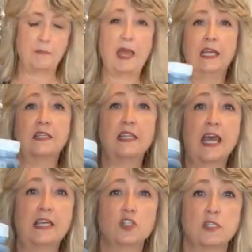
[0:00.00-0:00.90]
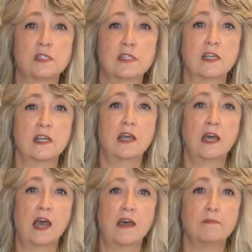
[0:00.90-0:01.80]
I painted the edges
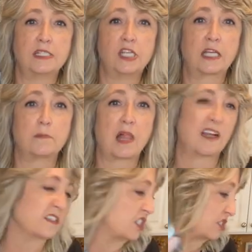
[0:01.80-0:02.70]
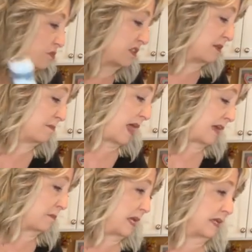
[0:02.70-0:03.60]
of my Jenga blocks just with some
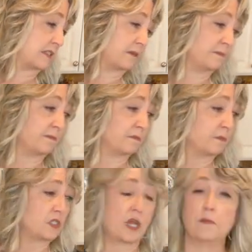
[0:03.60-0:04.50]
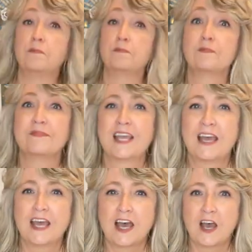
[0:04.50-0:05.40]
black paint. So,
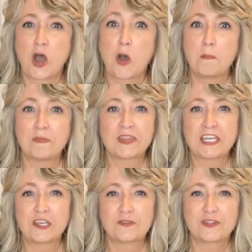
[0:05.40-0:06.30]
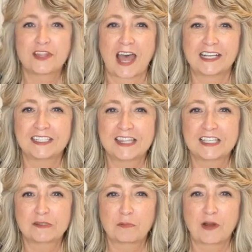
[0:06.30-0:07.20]
hope that you liked
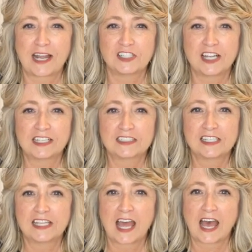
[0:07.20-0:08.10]
this project.